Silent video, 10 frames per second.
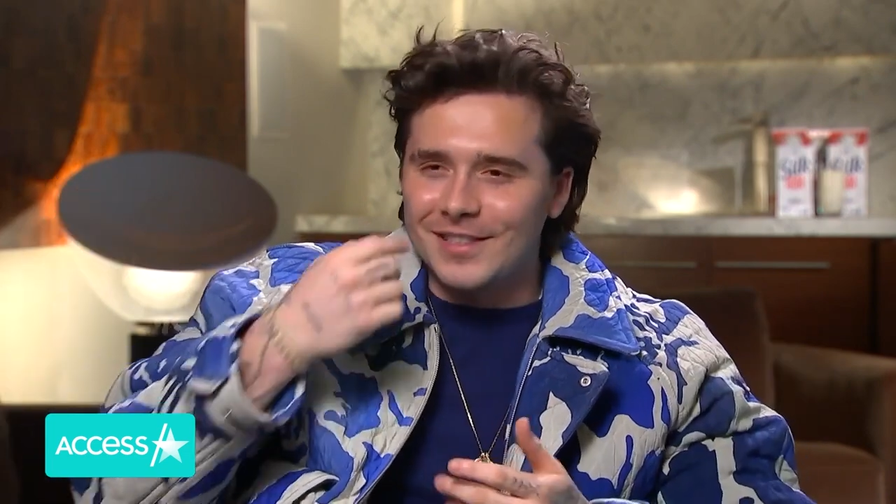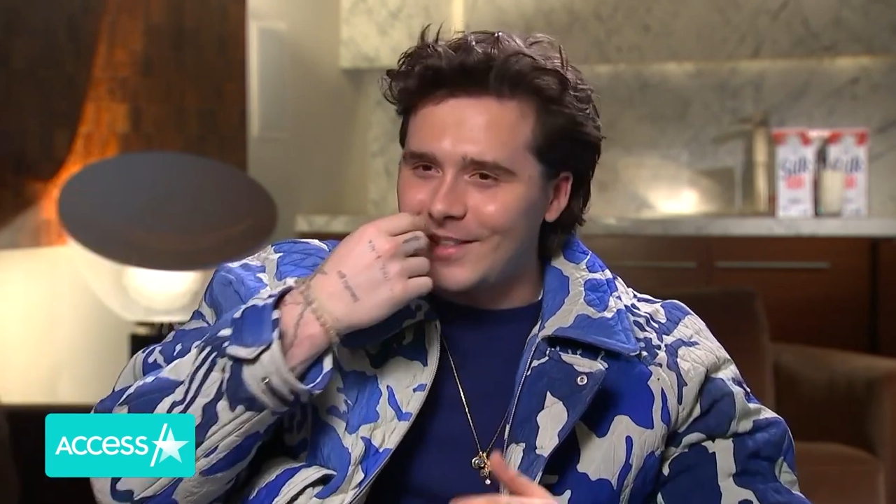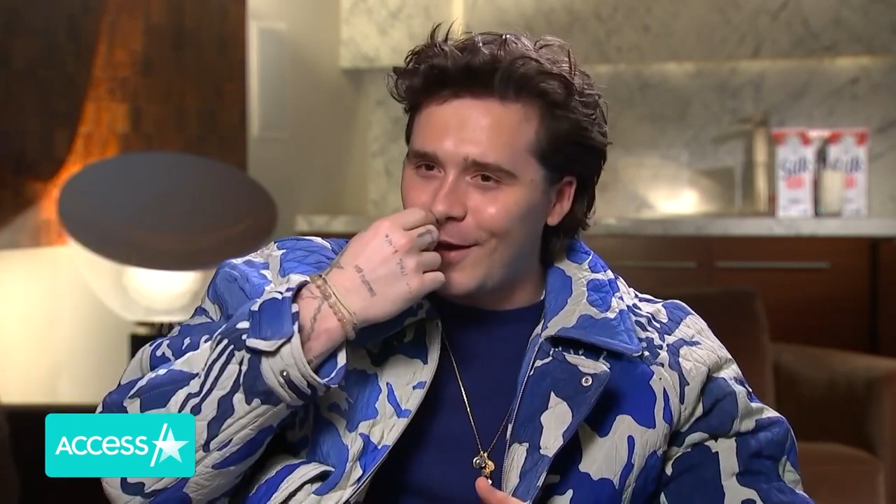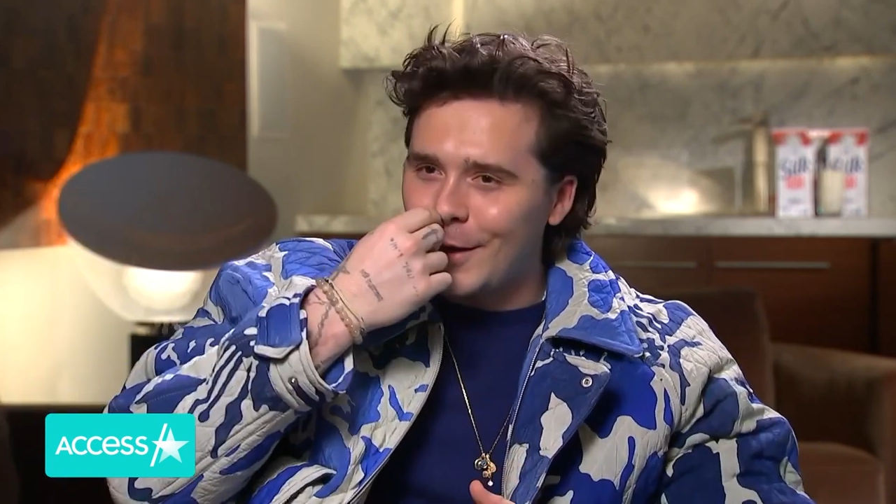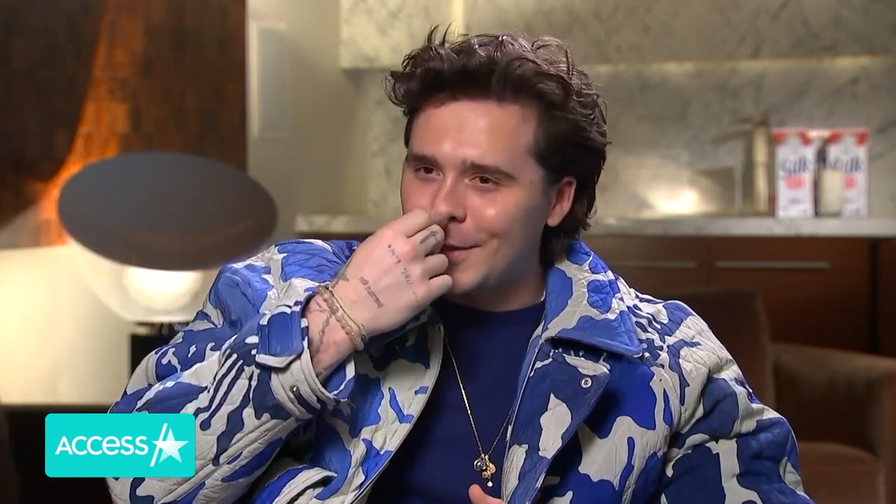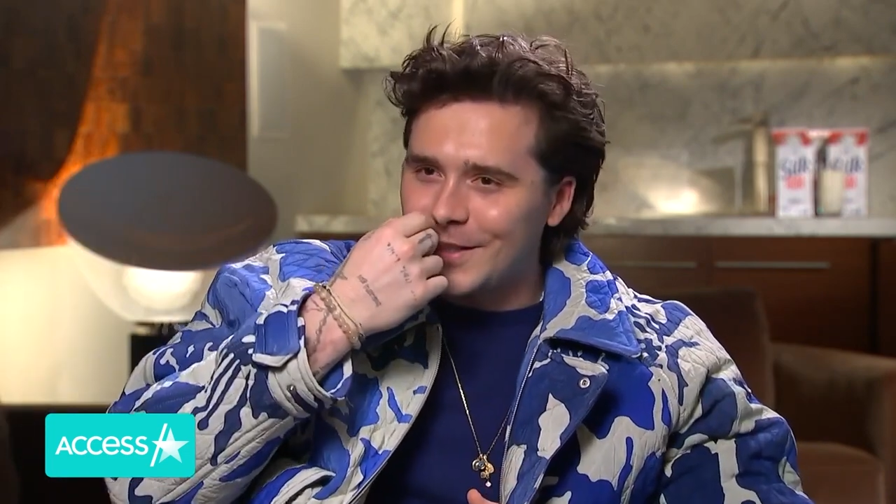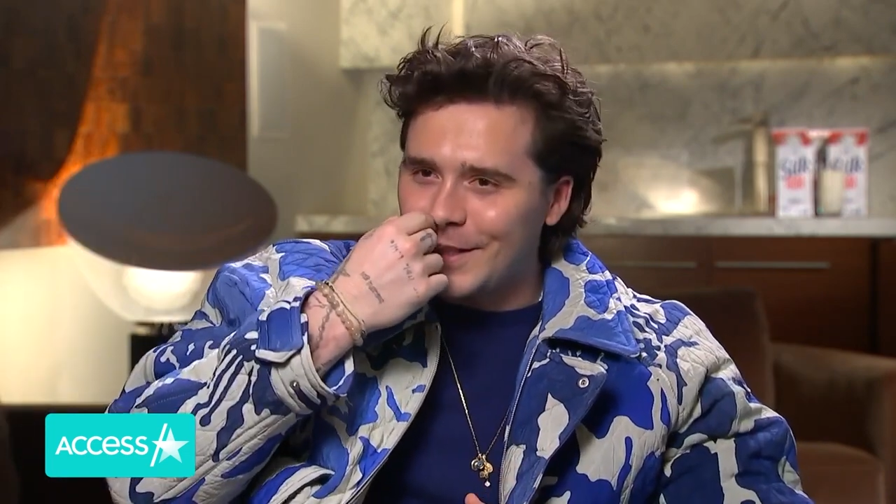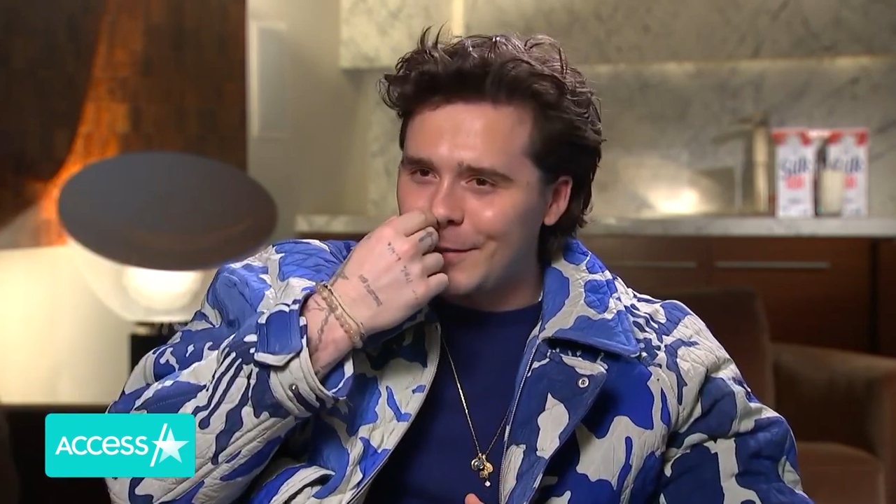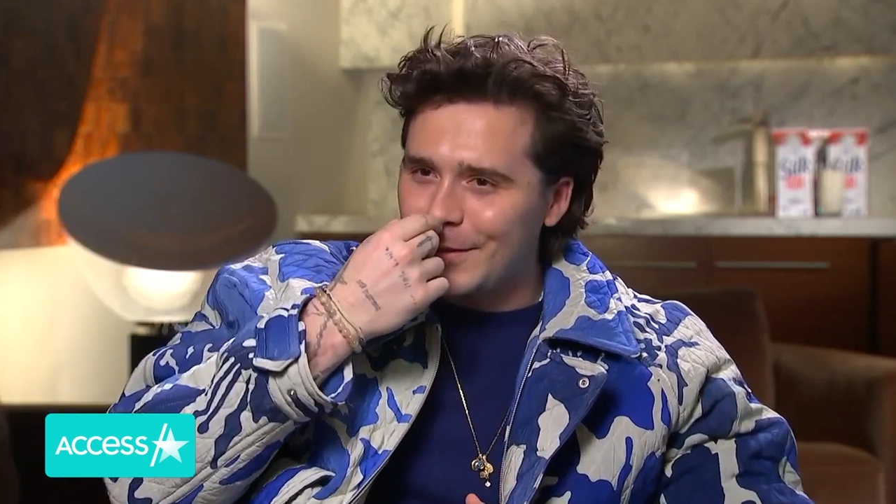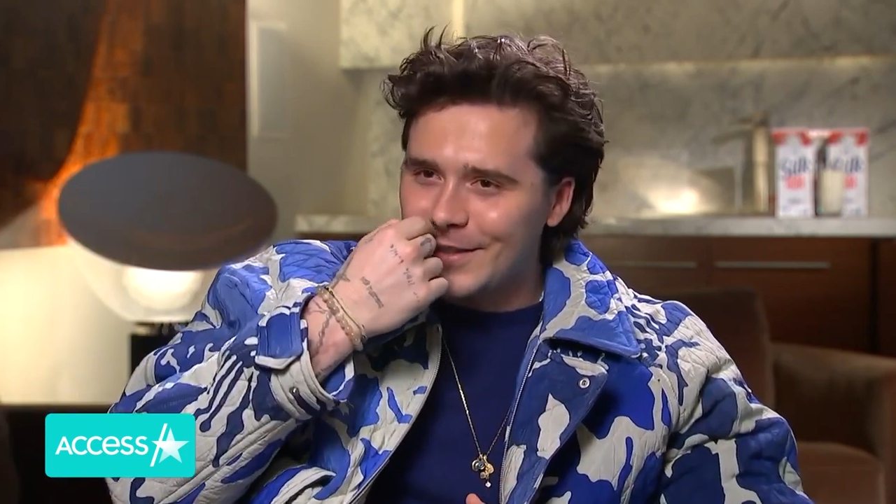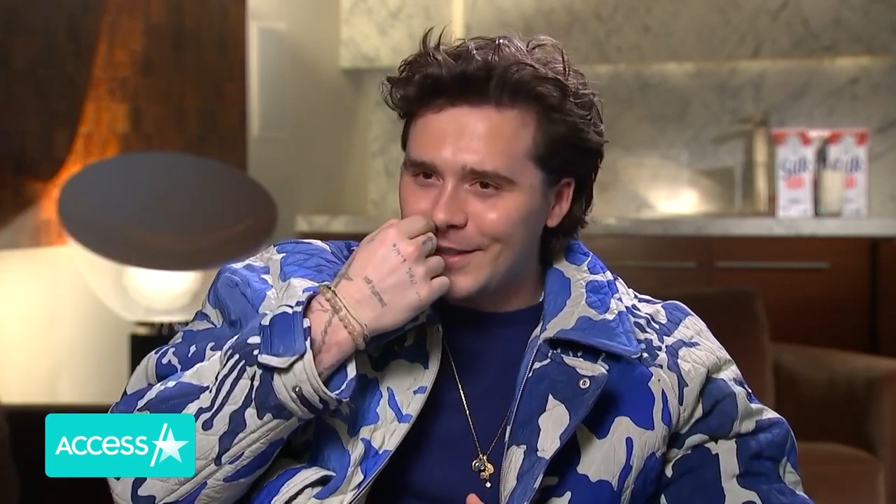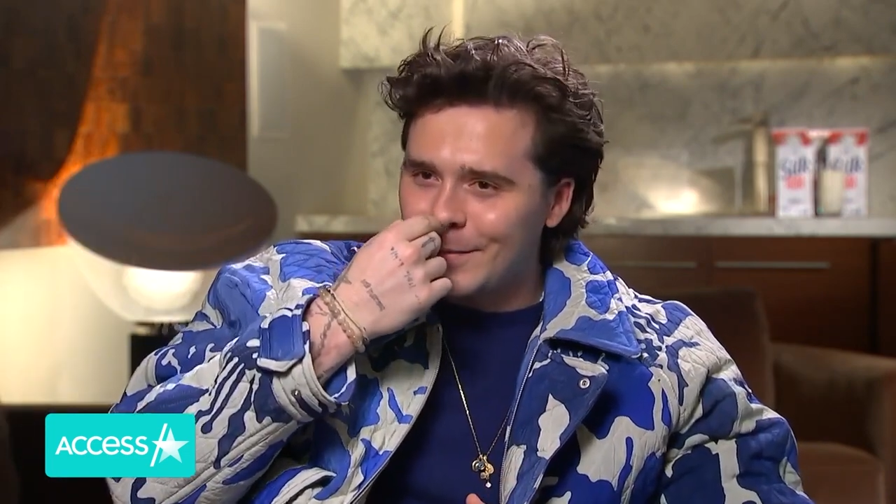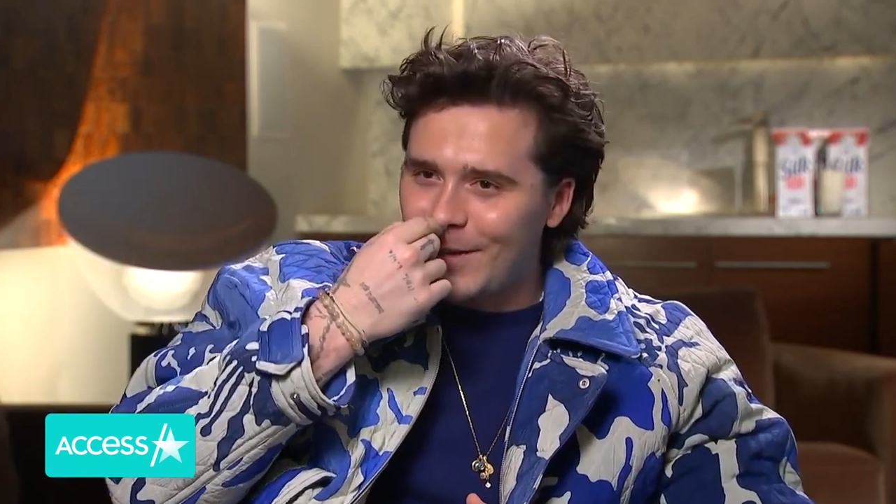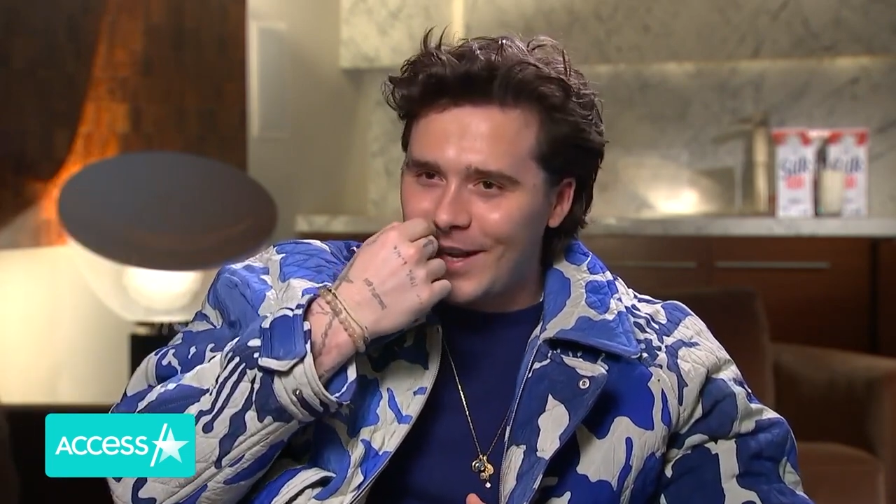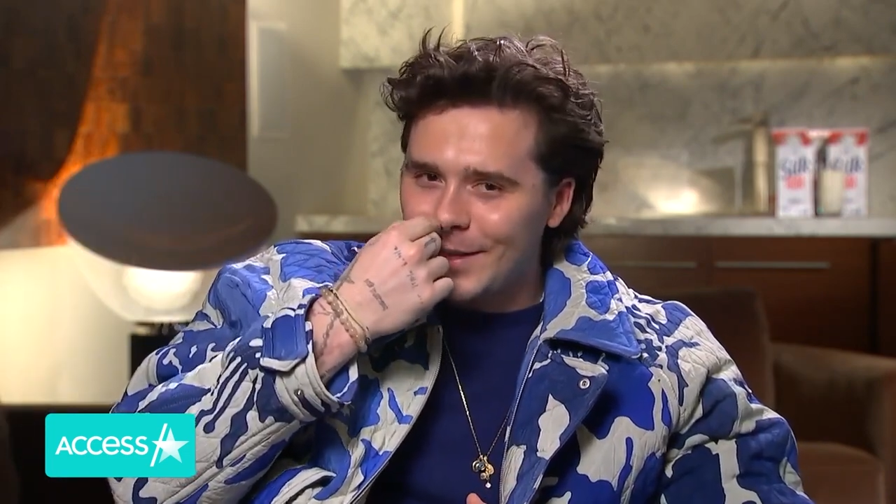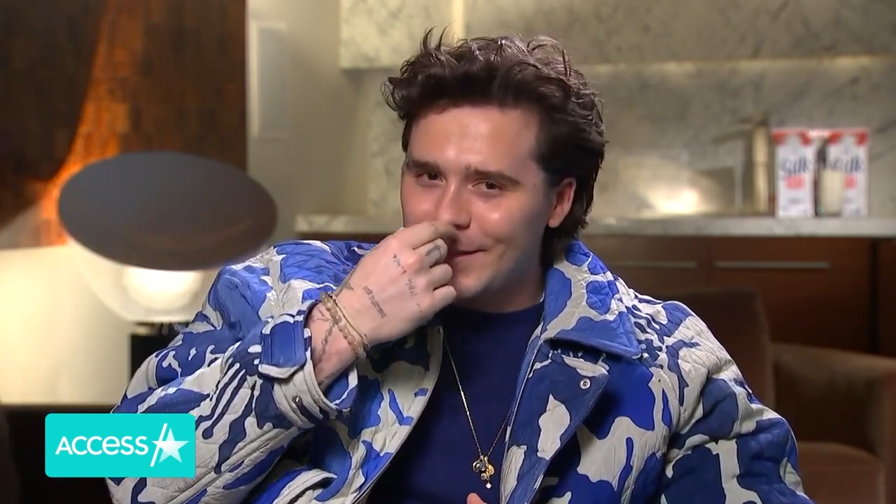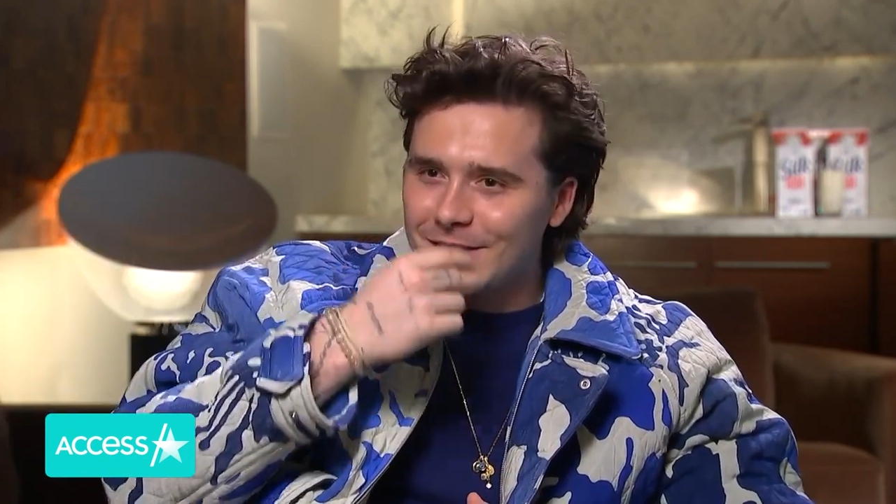and guys just live on this planet.